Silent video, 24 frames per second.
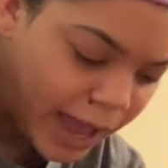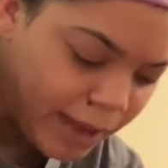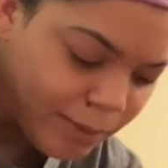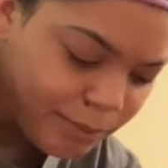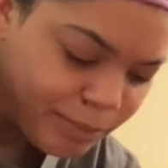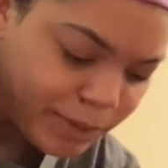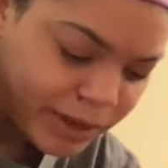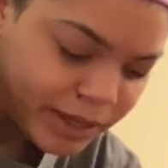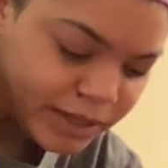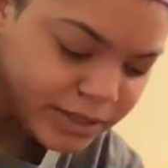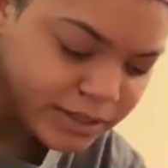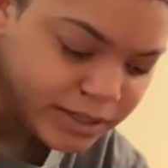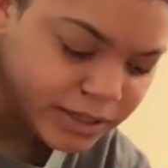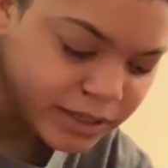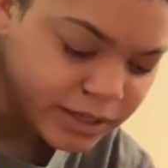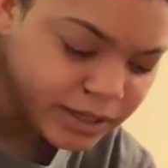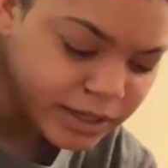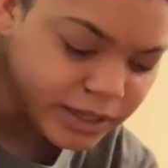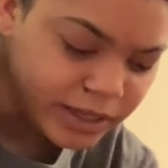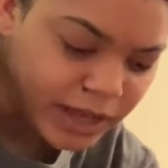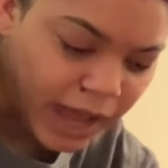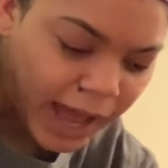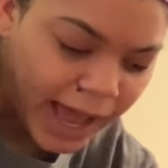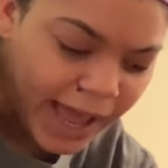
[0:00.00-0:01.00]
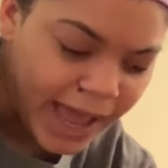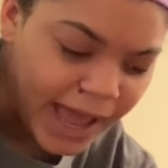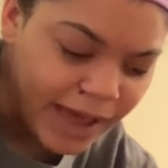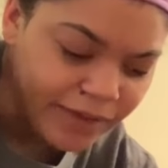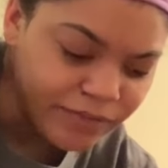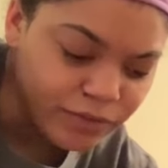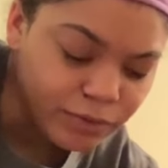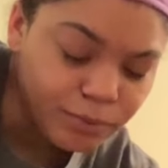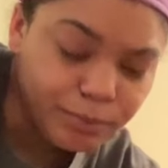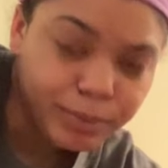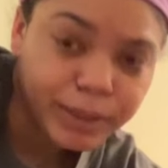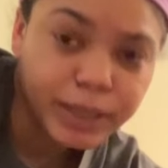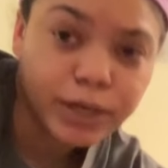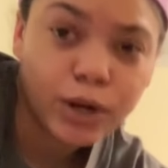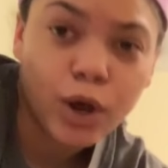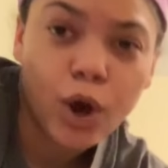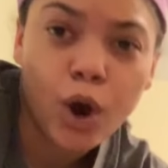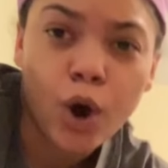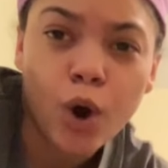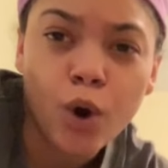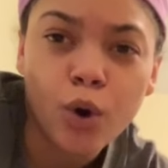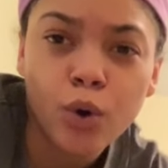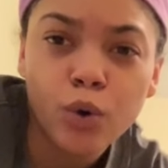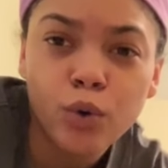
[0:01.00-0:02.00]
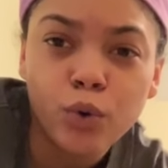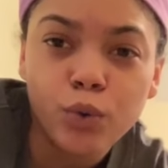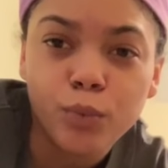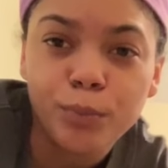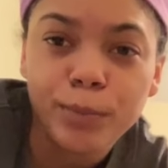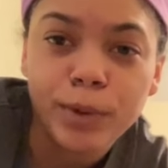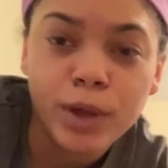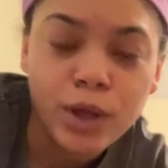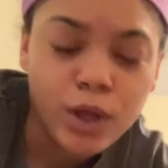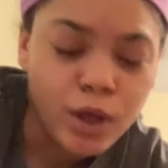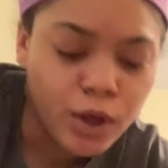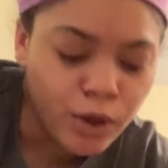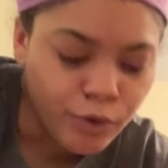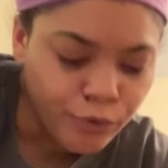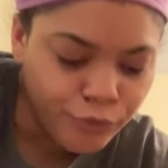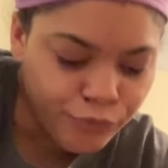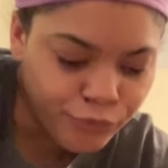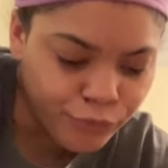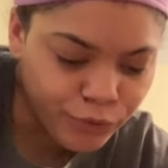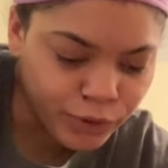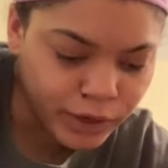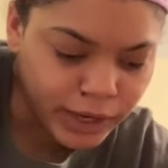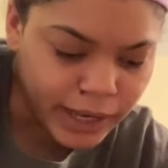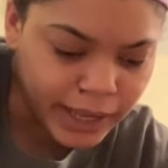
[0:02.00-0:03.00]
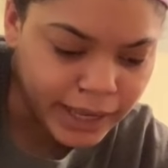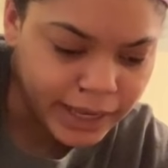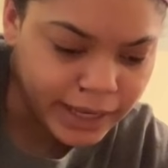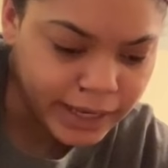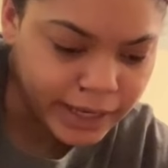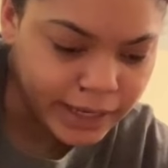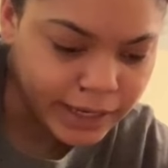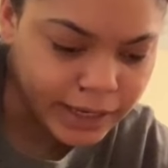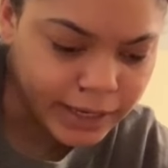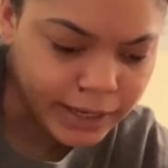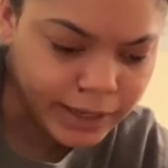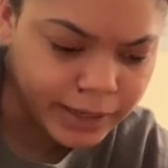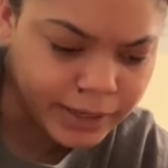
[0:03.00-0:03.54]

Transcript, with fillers: I haven't been home for like